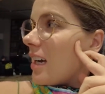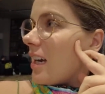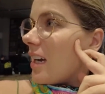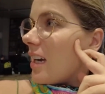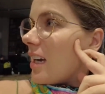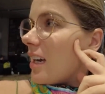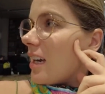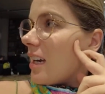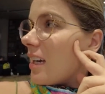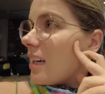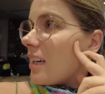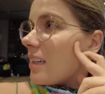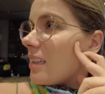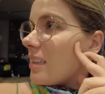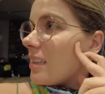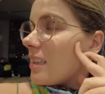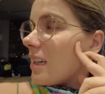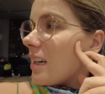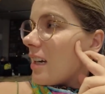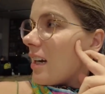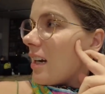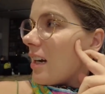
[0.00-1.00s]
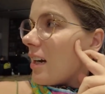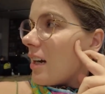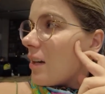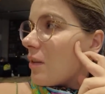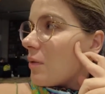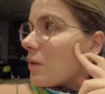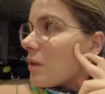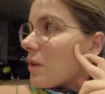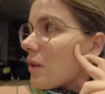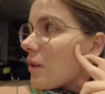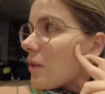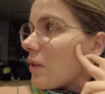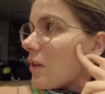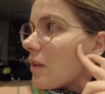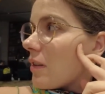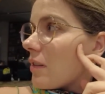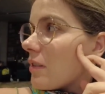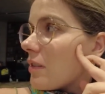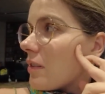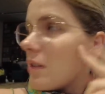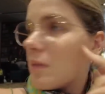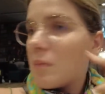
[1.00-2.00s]
and I would have
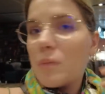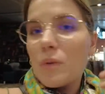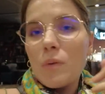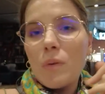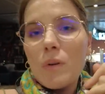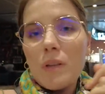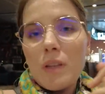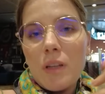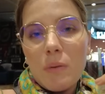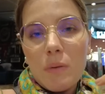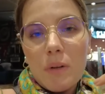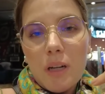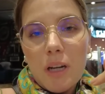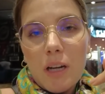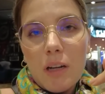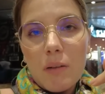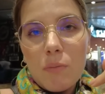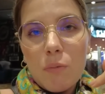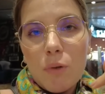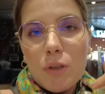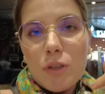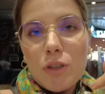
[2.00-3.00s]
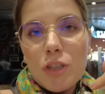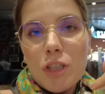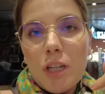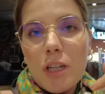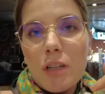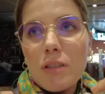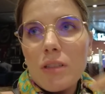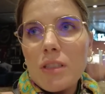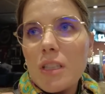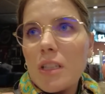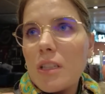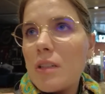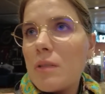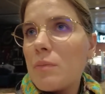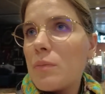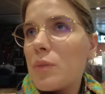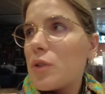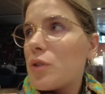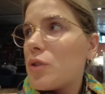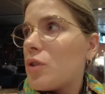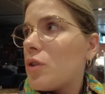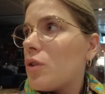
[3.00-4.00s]
thought, number one, they would have had more chairs, and
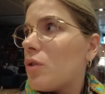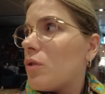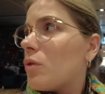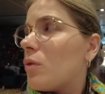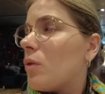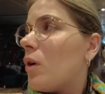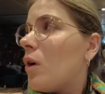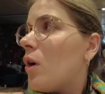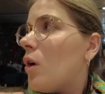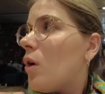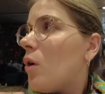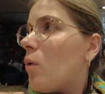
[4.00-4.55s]
number two,